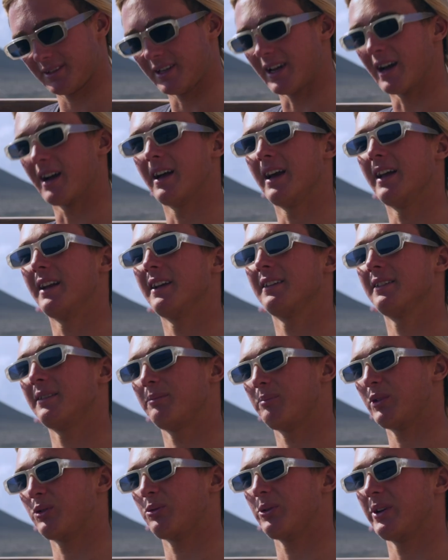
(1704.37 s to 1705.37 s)
Yeah, and in
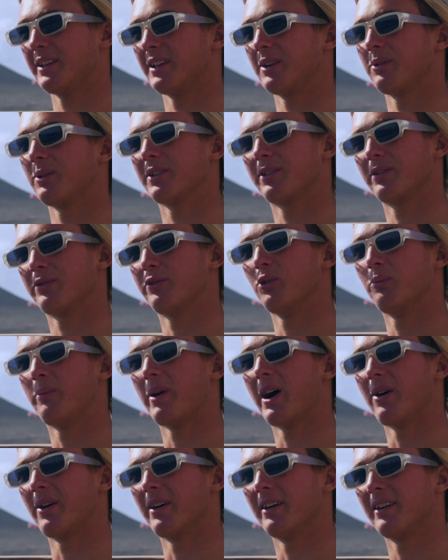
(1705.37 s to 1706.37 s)
between there was Full
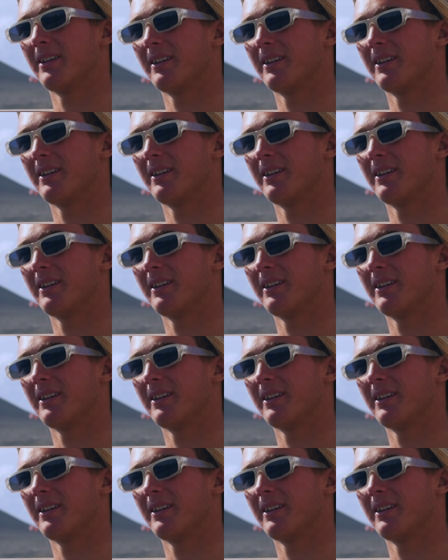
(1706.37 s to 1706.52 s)
Power.